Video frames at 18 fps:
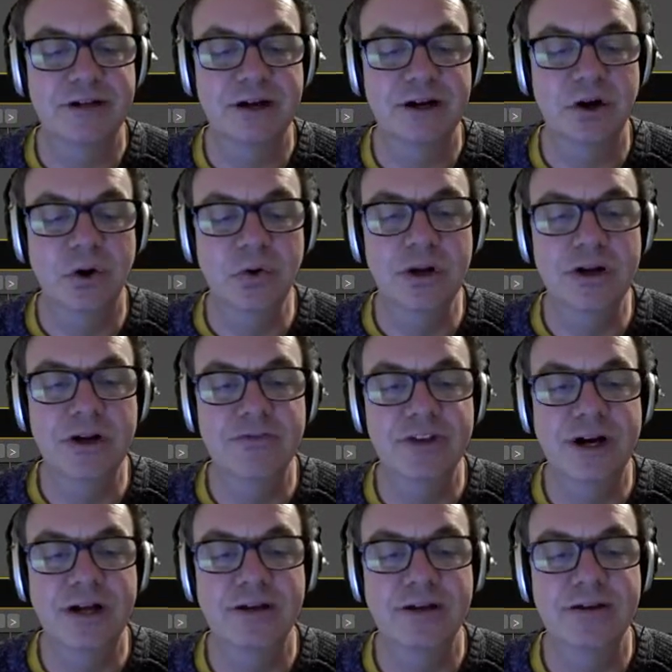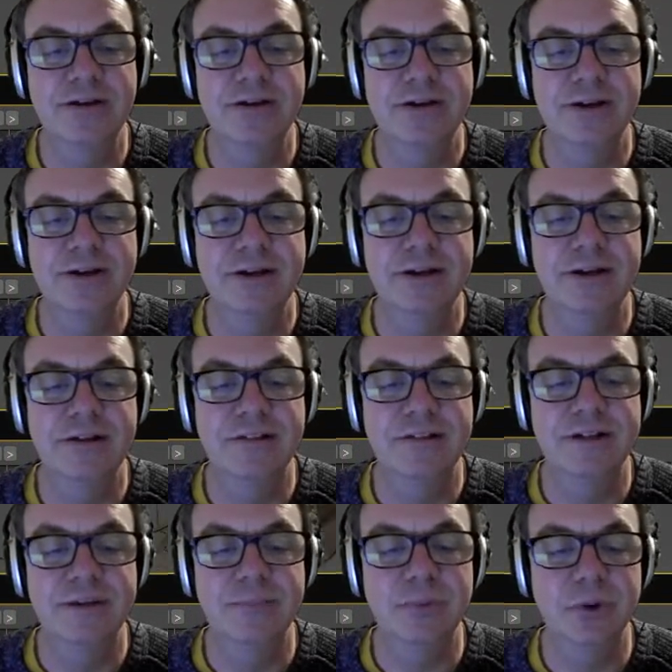All I've done is
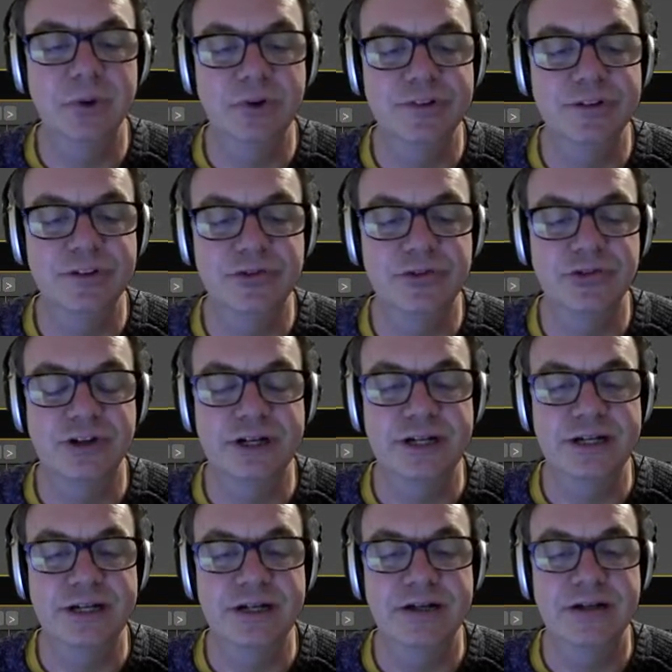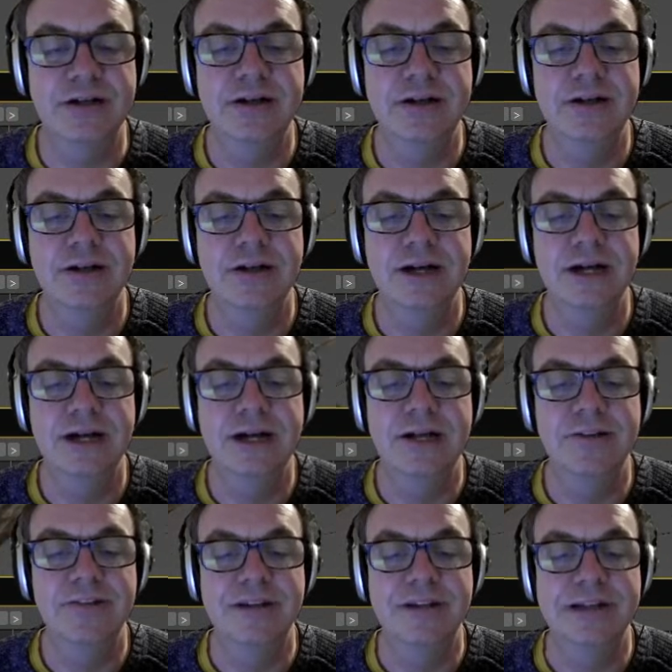imported a tree
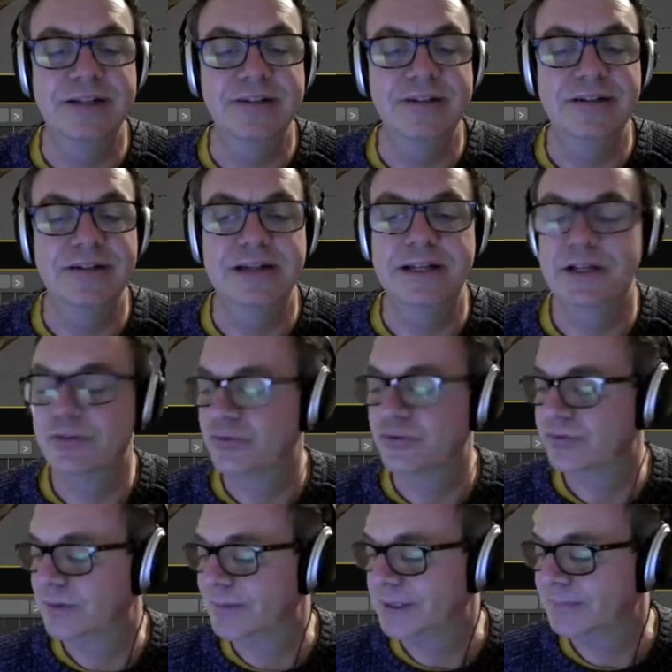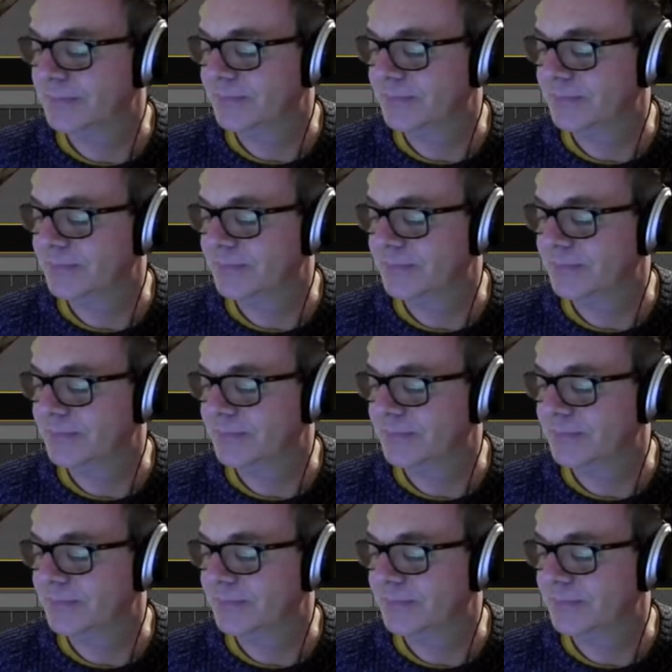and deleted the leaves from it.